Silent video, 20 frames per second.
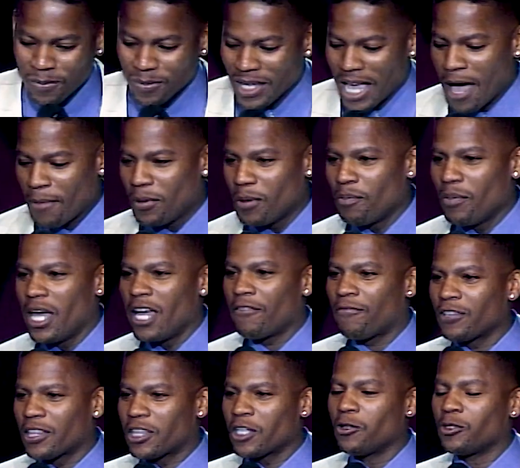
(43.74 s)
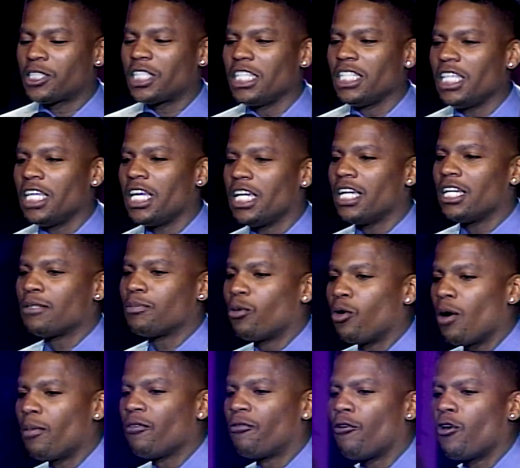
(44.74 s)
I've been married for 13 years.
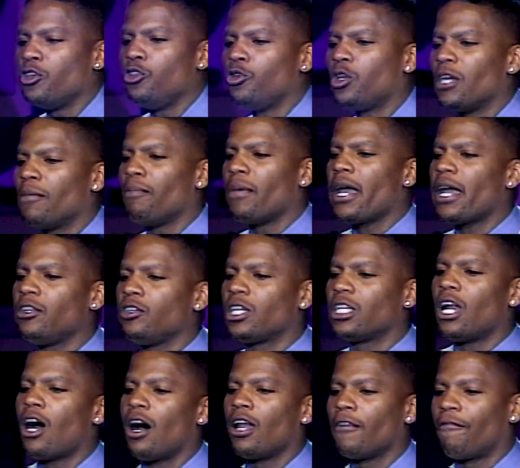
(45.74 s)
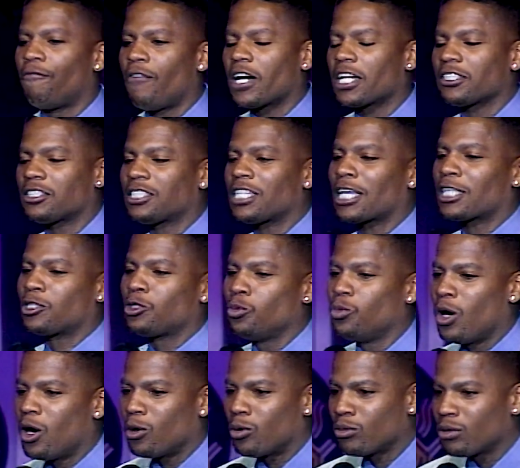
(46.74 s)
Boy, before you get married, you get all the fucking sex you
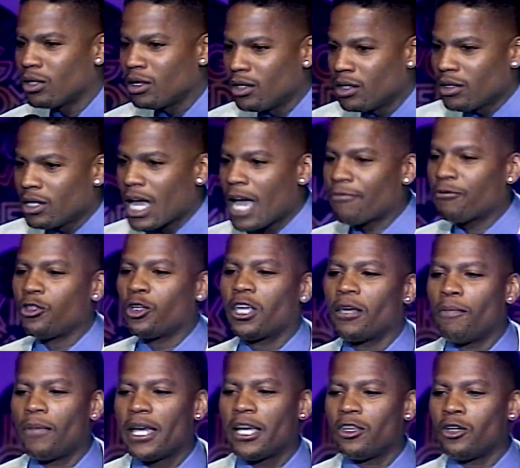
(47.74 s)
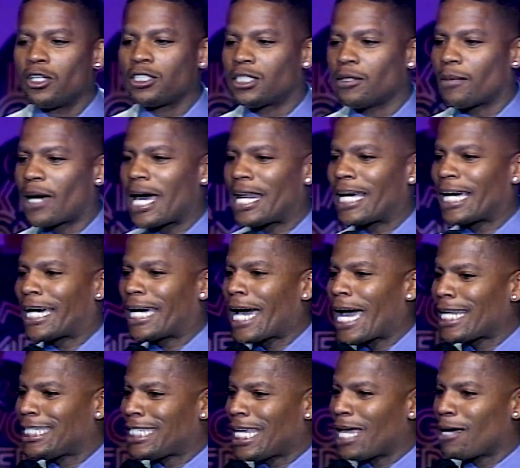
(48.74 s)
want. After you get married, you're on some kind of
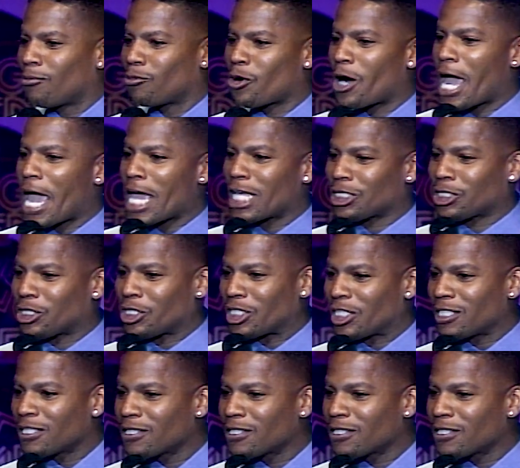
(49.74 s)
goddamn ration.